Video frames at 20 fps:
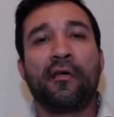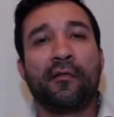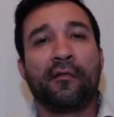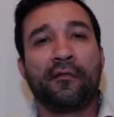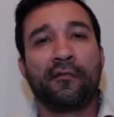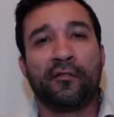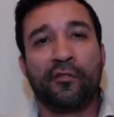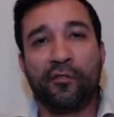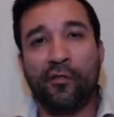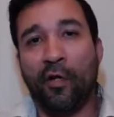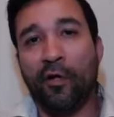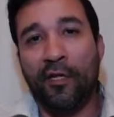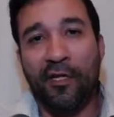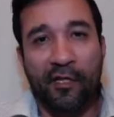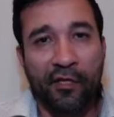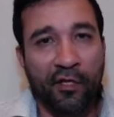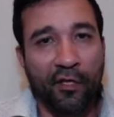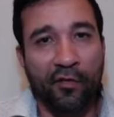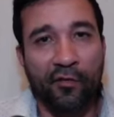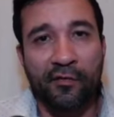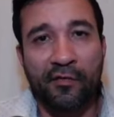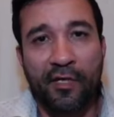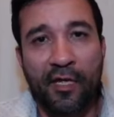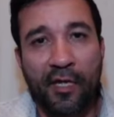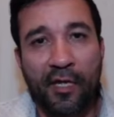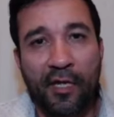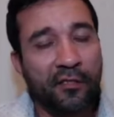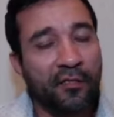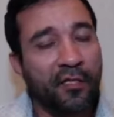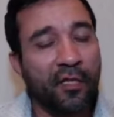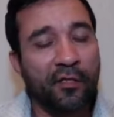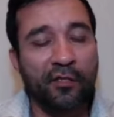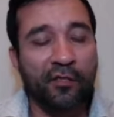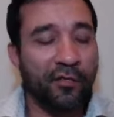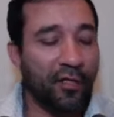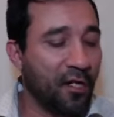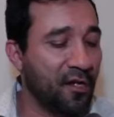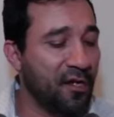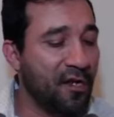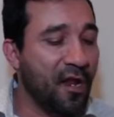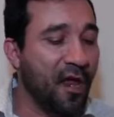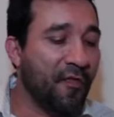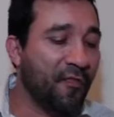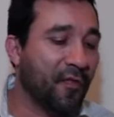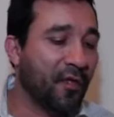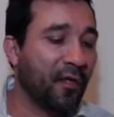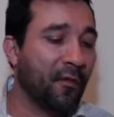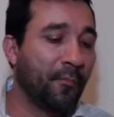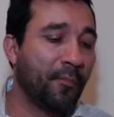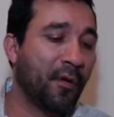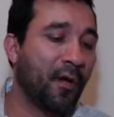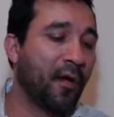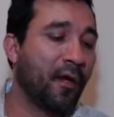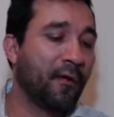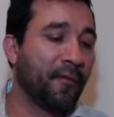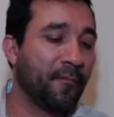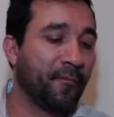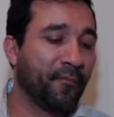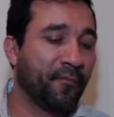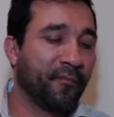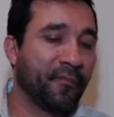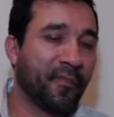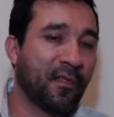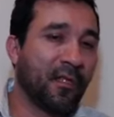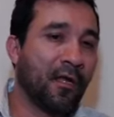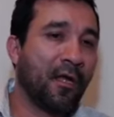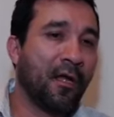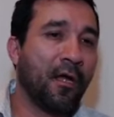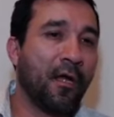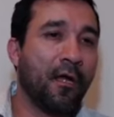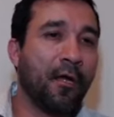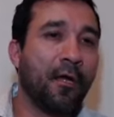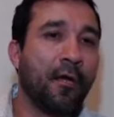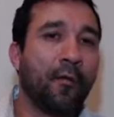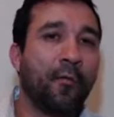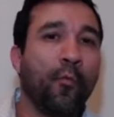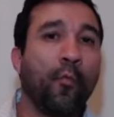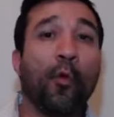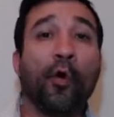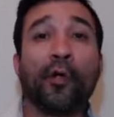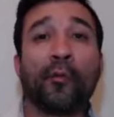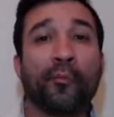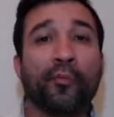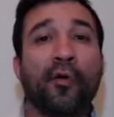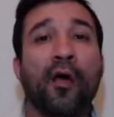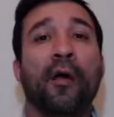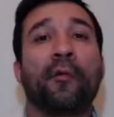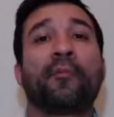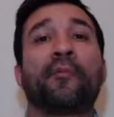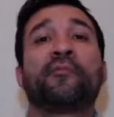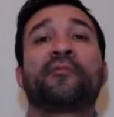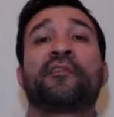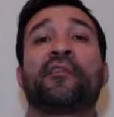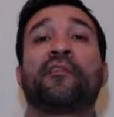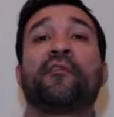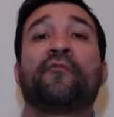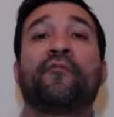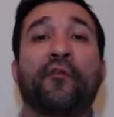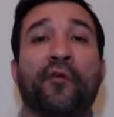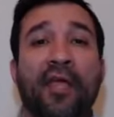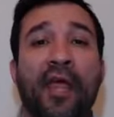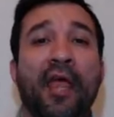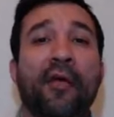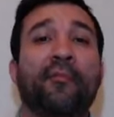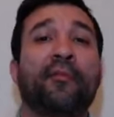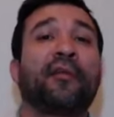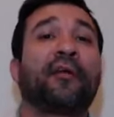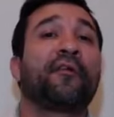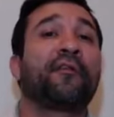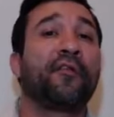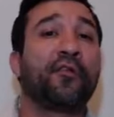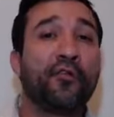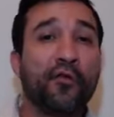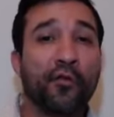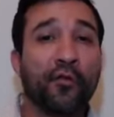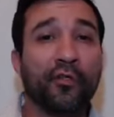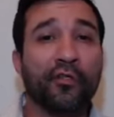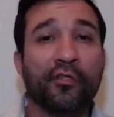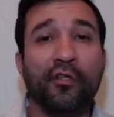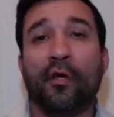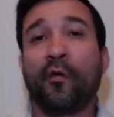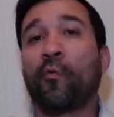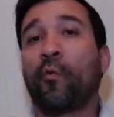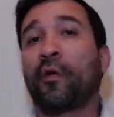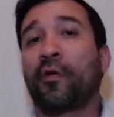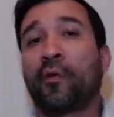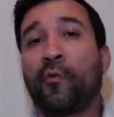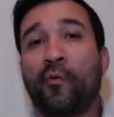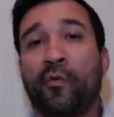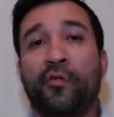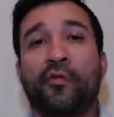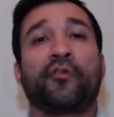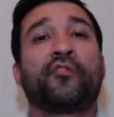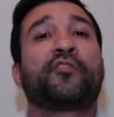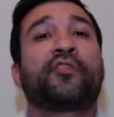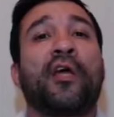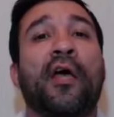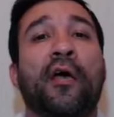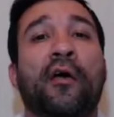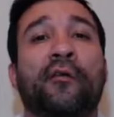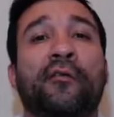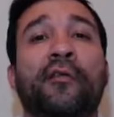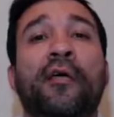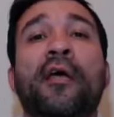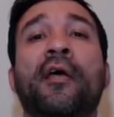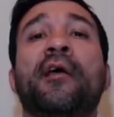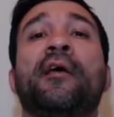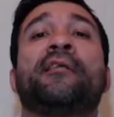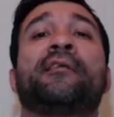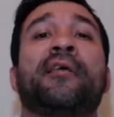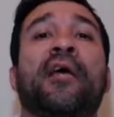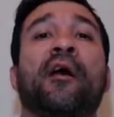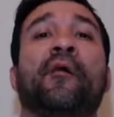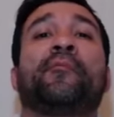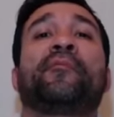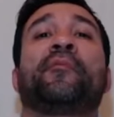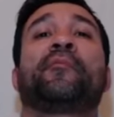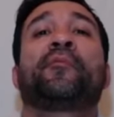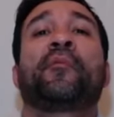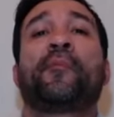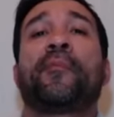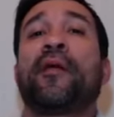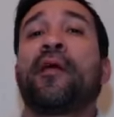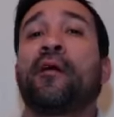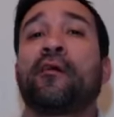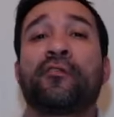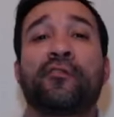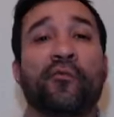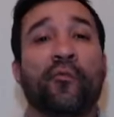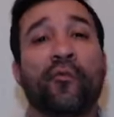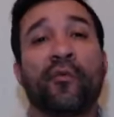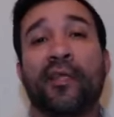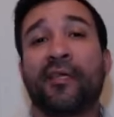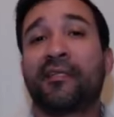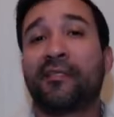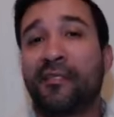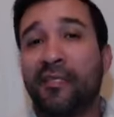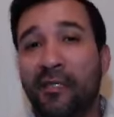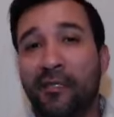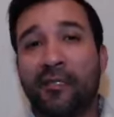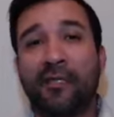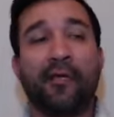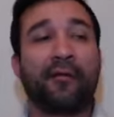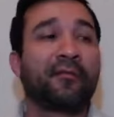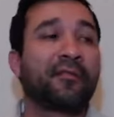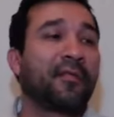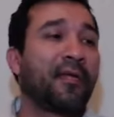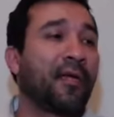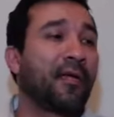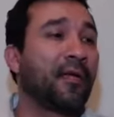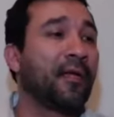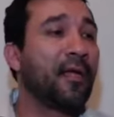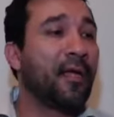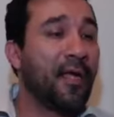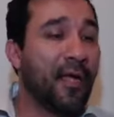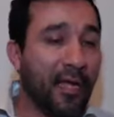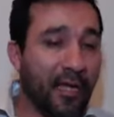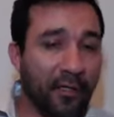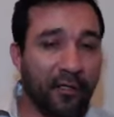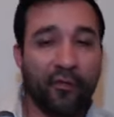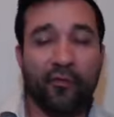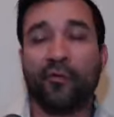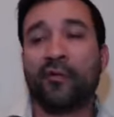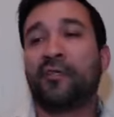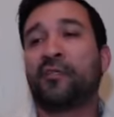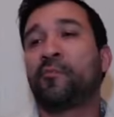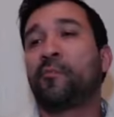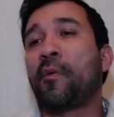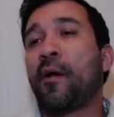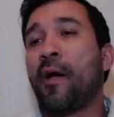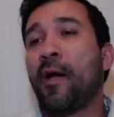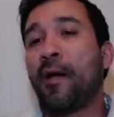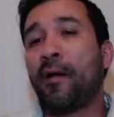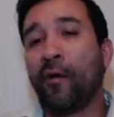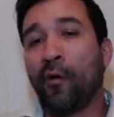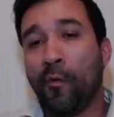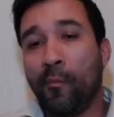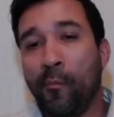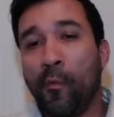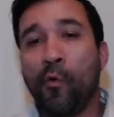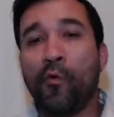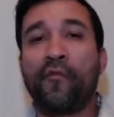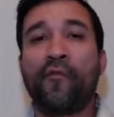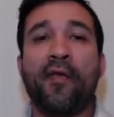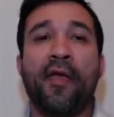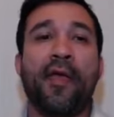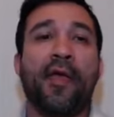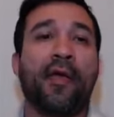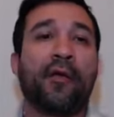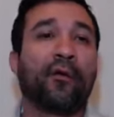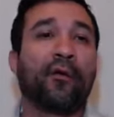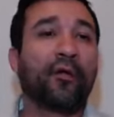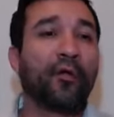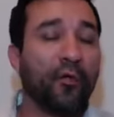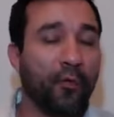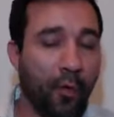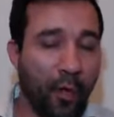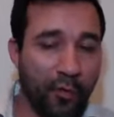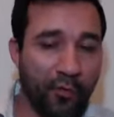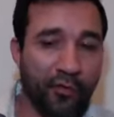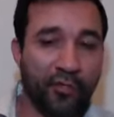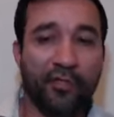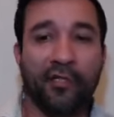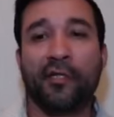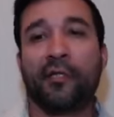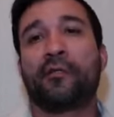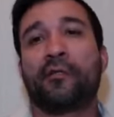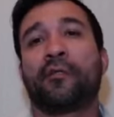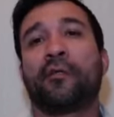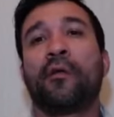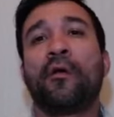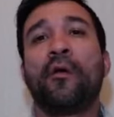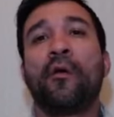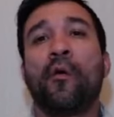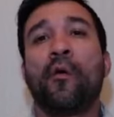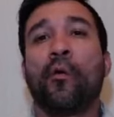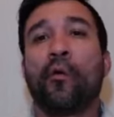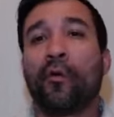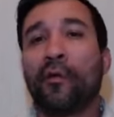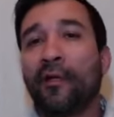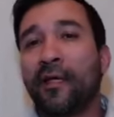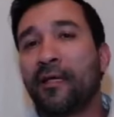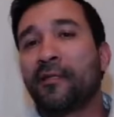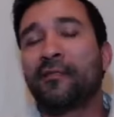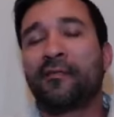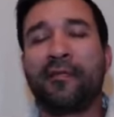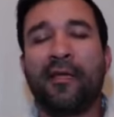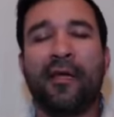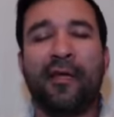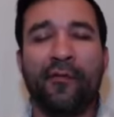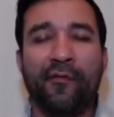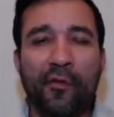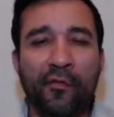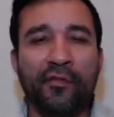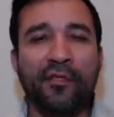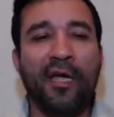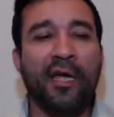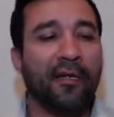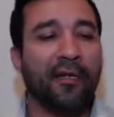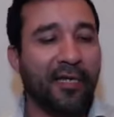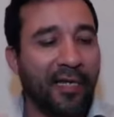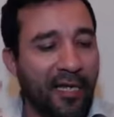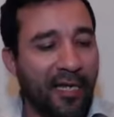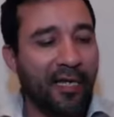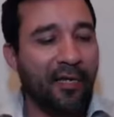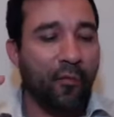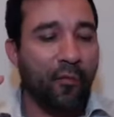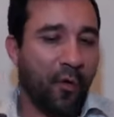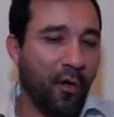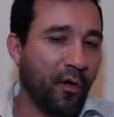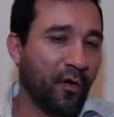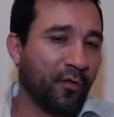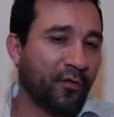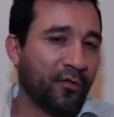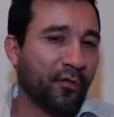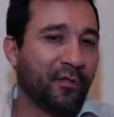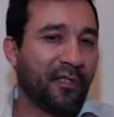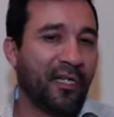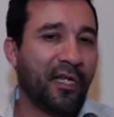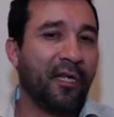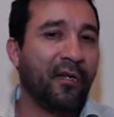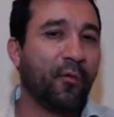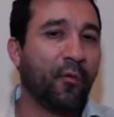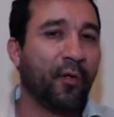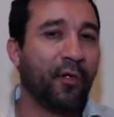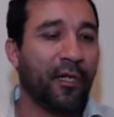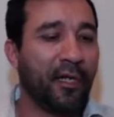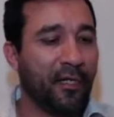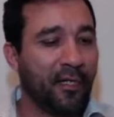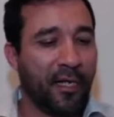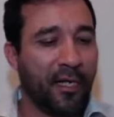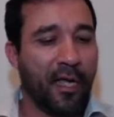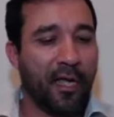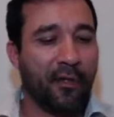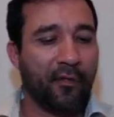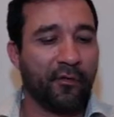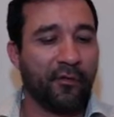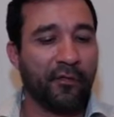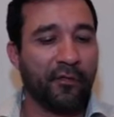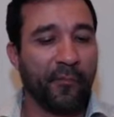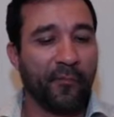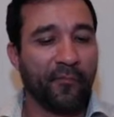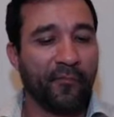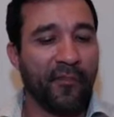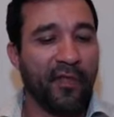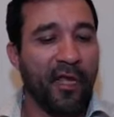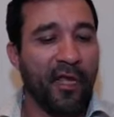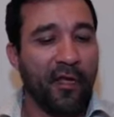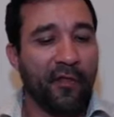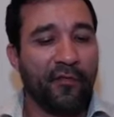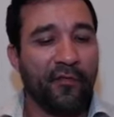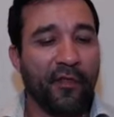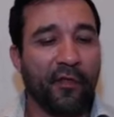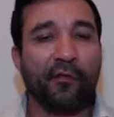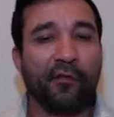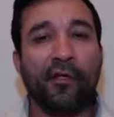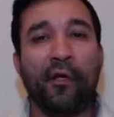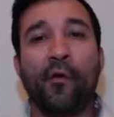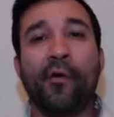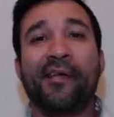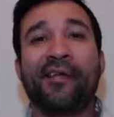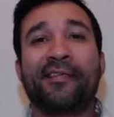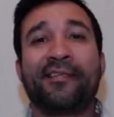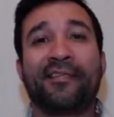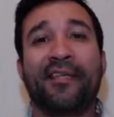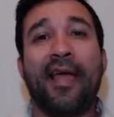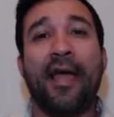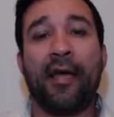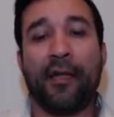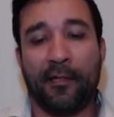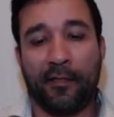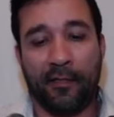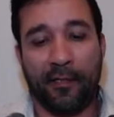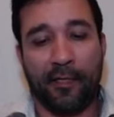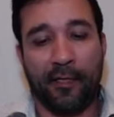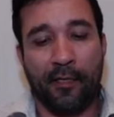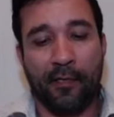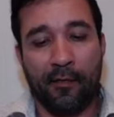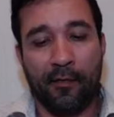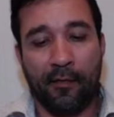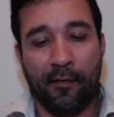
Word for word: starting Thursday touches on nothing but uh, word problems and the vocabulary that you could start working with your child to help them prepare. So when they see things like increased by or more than or quotient or less than, those kind of key words, those keyword indicators they'll know exactly.